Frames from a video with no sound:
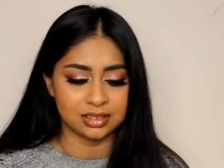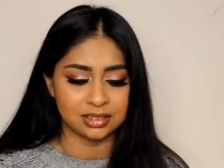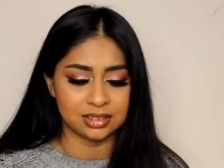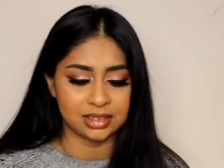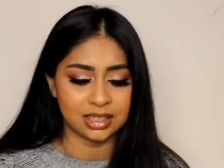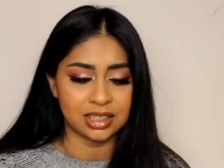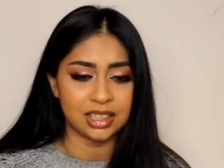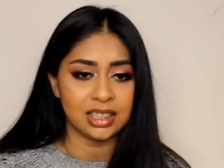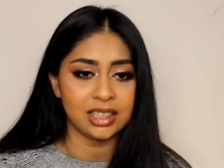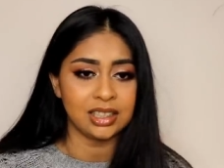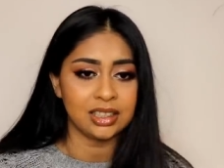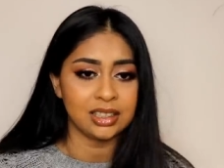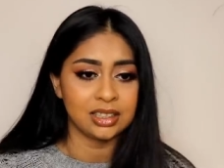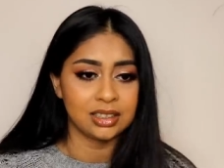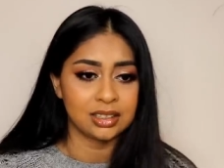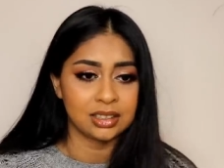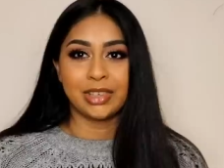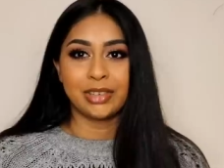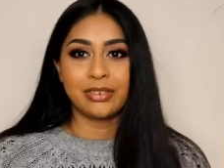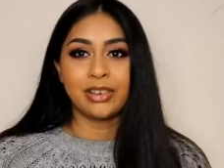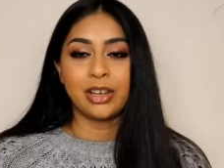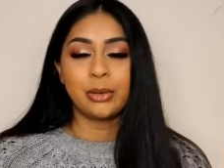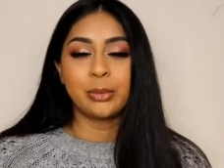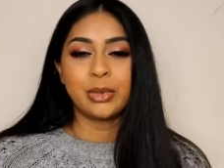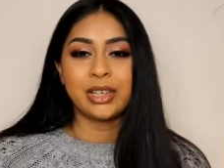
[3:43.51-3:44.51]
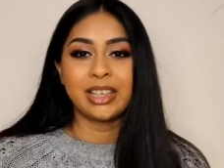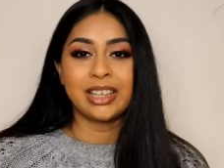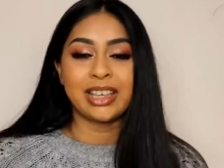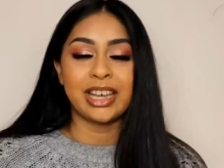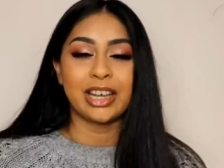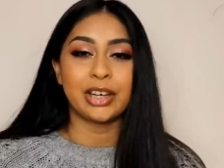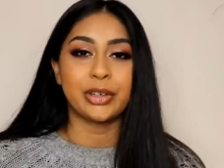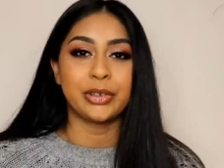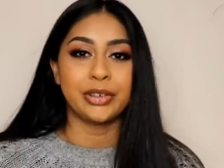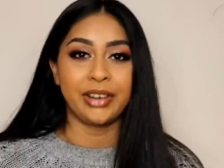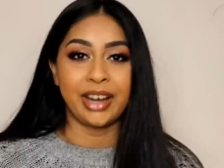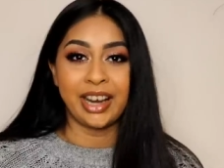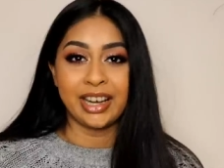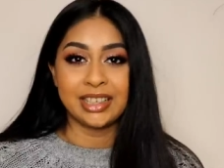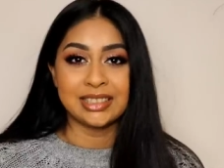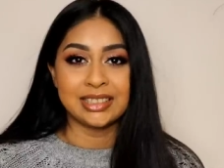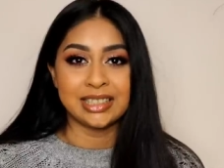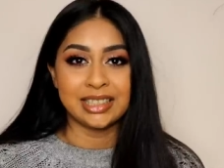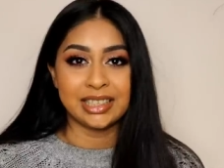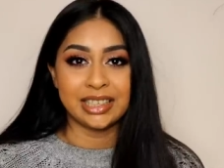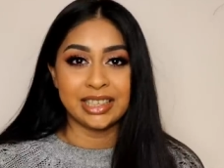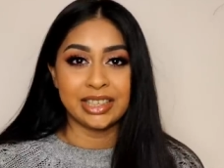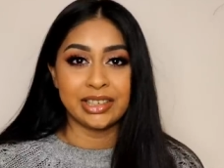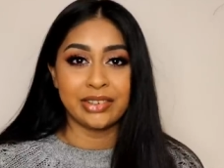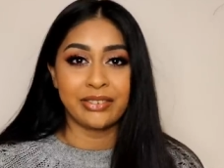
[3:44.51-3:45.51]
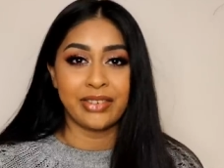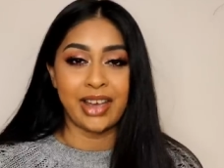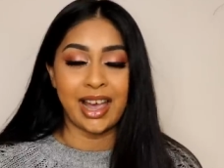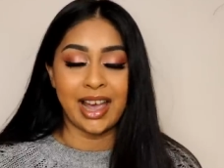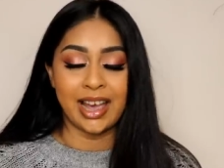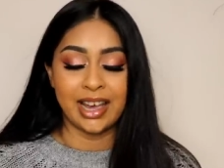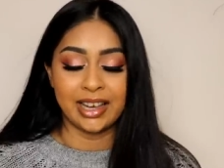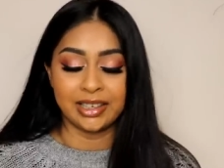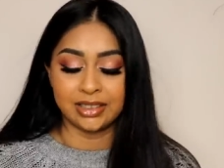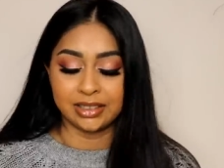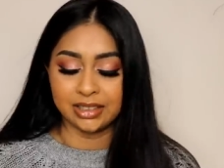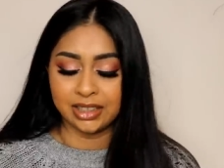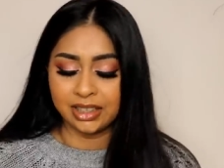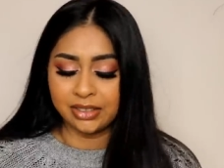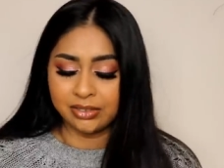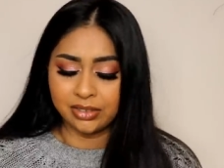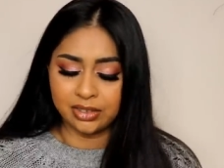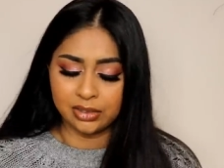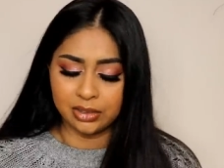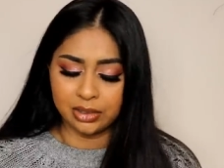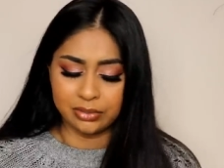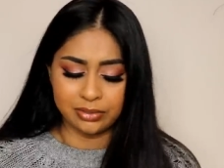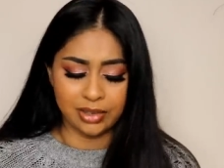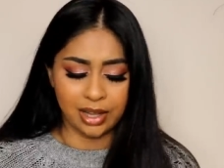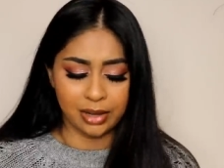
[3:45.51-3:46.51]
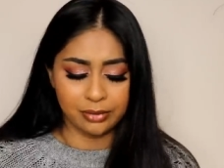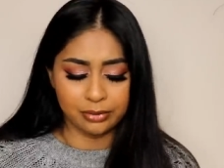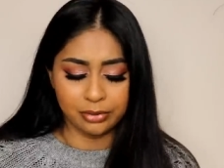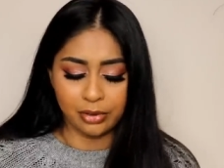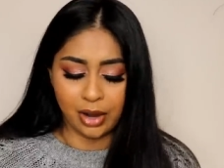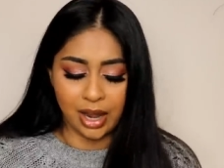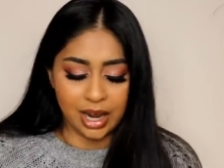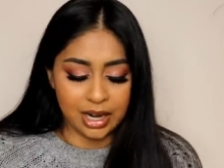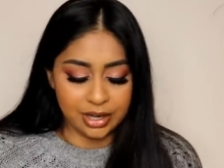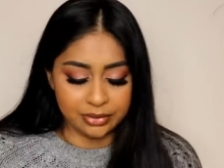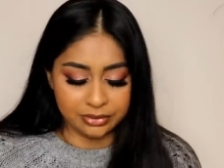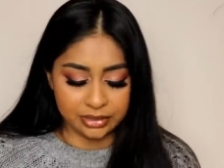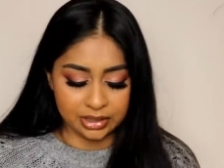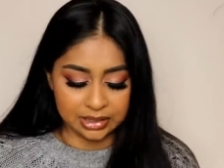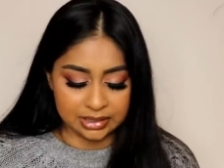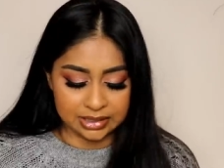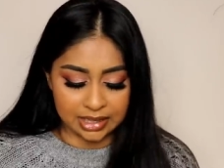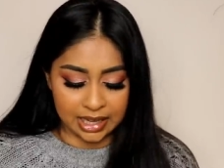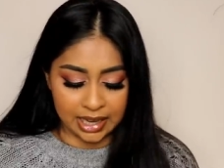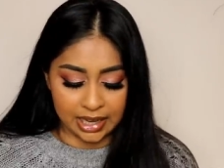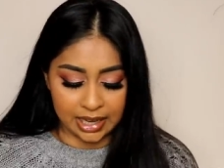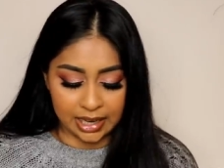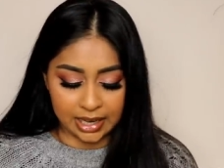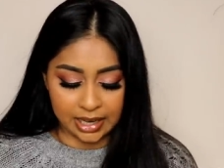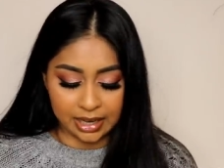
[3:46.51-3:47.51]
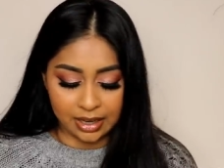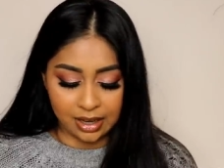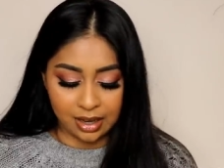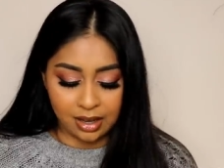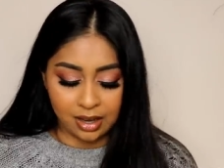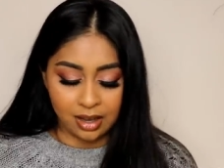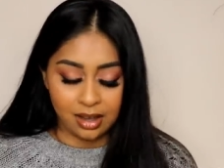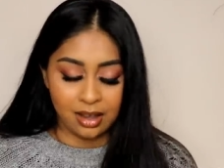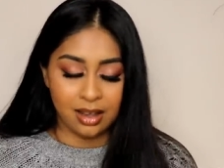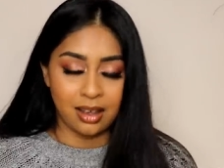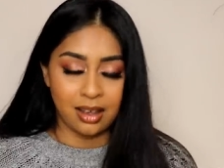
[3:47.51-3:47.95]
Sticky? If I want to get creative and even like for every day,